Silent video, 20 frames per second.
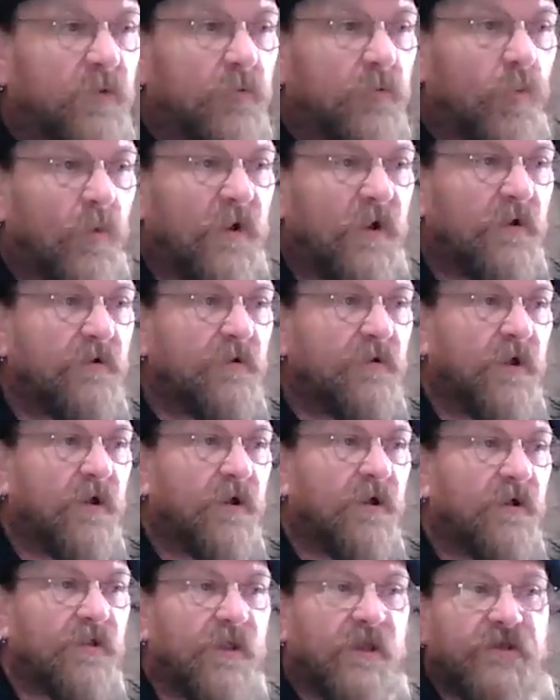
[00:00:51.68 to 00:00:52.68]

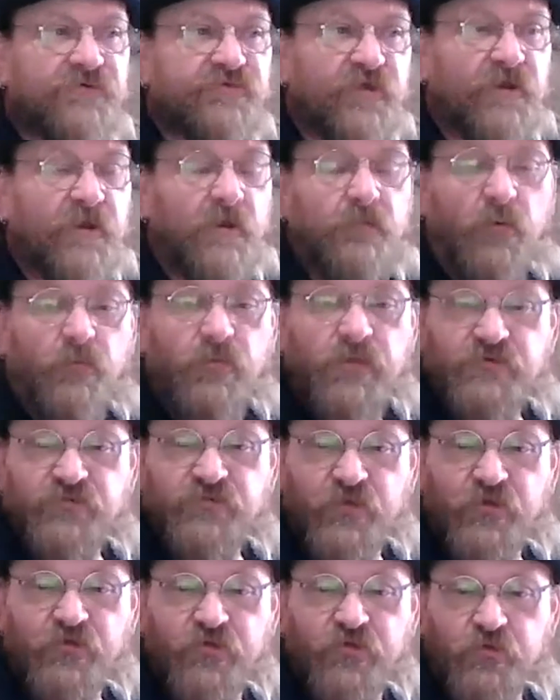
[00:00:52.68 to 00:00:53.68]
like I said, I'm a
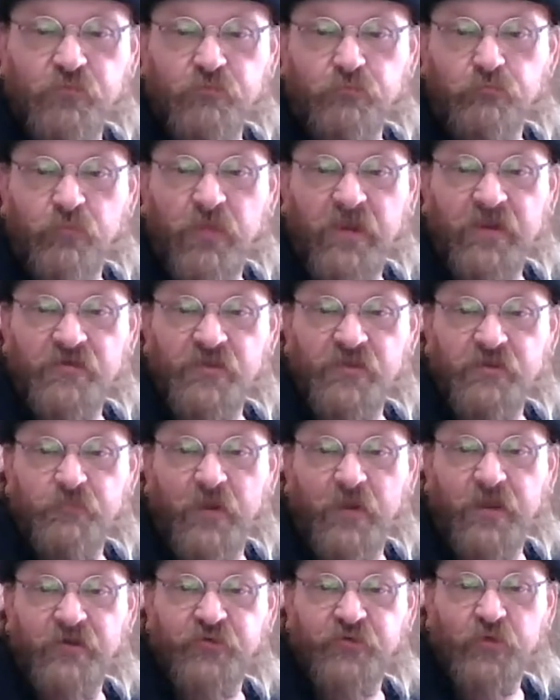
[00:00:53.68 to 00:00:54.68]
musician mainly
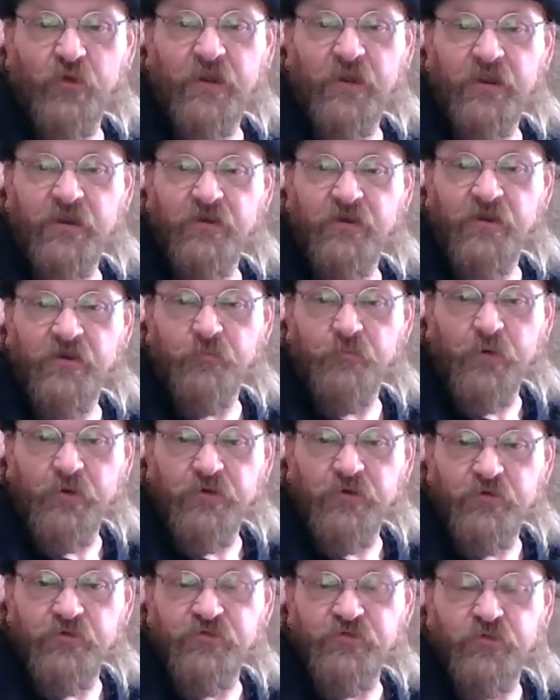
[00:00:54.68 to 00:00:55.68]
by trade and a
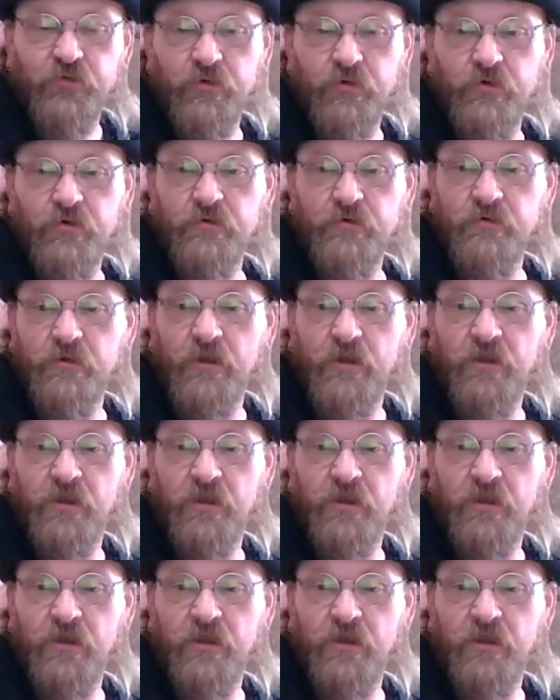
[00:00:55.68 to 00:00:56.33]
producer.